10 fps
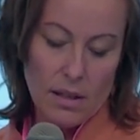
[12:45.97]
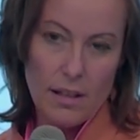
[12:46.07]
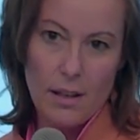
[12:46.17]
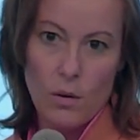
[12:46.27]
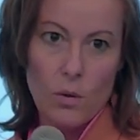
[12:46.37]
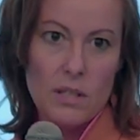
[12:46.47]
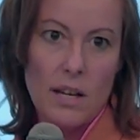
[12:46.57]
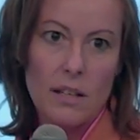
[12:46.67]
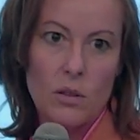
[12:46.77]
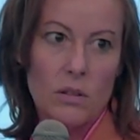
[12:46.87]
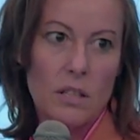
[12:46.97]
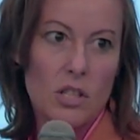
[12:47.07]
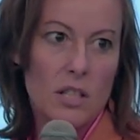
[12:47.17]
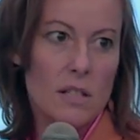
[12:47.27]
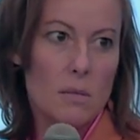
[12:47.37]
that, you know, the technical
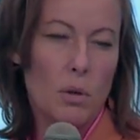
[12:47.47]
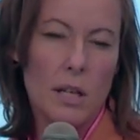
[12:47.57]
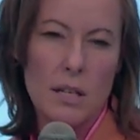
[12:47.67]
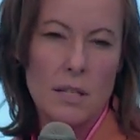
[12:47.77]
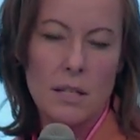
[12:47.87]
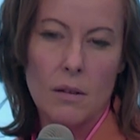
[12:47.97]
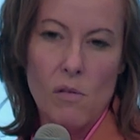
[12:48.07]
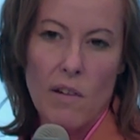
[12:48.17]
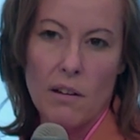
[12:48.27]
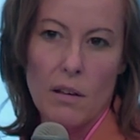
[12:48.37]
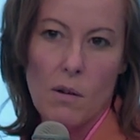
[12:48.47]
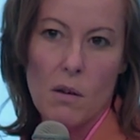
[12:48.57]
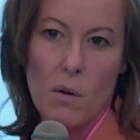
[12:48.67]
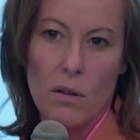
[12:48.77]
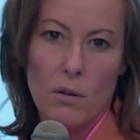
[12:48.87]
teachings, it's pretty easy to
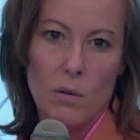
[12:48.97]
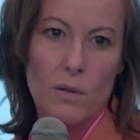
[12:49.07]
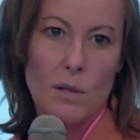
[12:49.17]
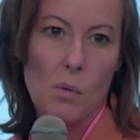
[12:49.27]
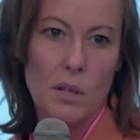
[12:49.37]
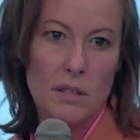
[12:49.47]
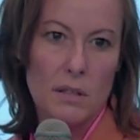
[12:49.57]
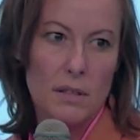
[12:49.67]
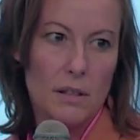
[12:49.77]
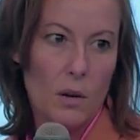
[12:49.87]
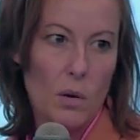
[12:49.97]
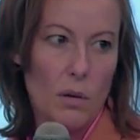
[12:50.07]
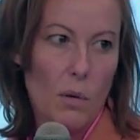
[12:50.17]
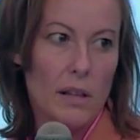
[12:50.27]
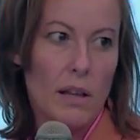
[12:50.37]
evaluate whether someone is, you know, at
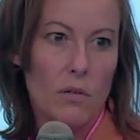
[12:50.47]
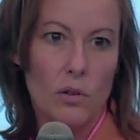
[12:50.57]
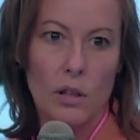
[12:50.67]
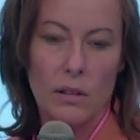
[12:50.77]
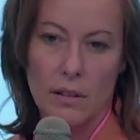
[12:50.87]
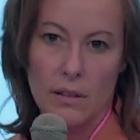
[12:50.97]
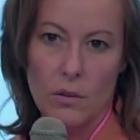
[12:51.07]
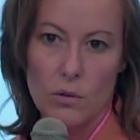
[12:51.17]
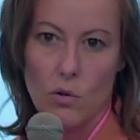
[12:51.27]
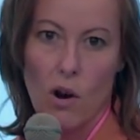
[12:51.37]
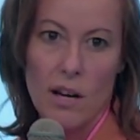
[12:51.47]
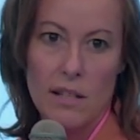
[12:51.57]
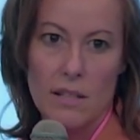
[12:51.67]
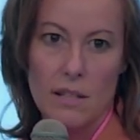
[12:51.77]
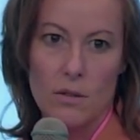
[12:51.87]
the right level on their
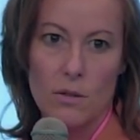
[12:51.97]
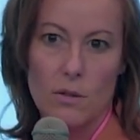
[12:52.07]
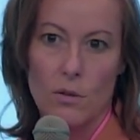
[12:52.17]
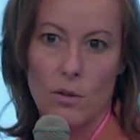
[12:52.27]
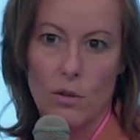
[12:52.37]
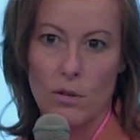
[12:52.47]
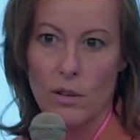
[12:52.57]
drawing skills or their